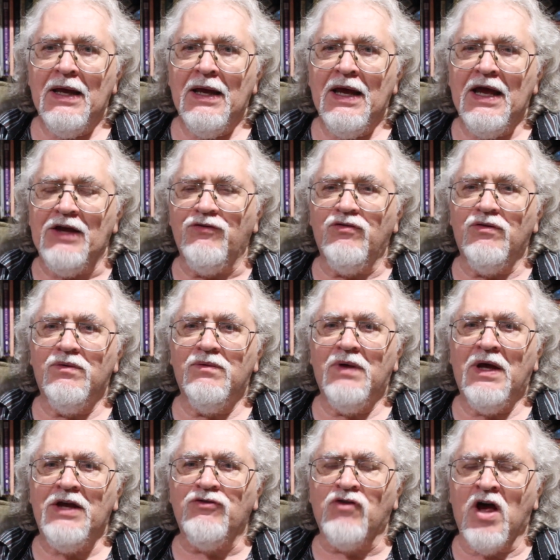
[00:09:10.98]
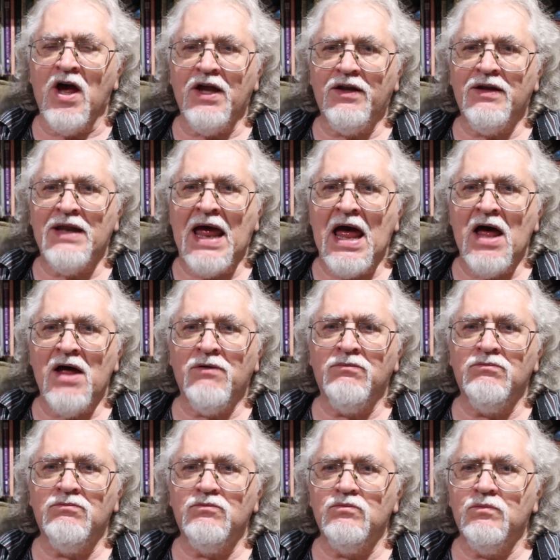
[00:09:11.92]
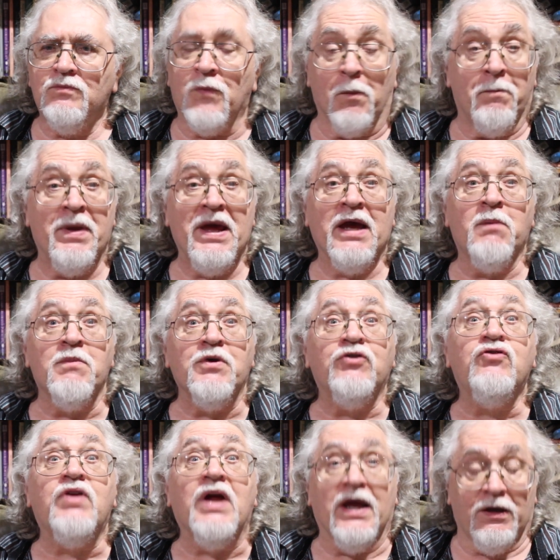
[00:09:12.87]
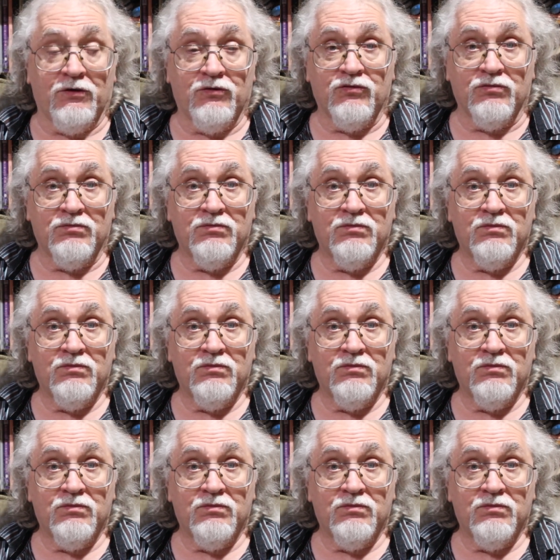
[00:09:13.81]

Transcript: he's he's cut down the big mistakes.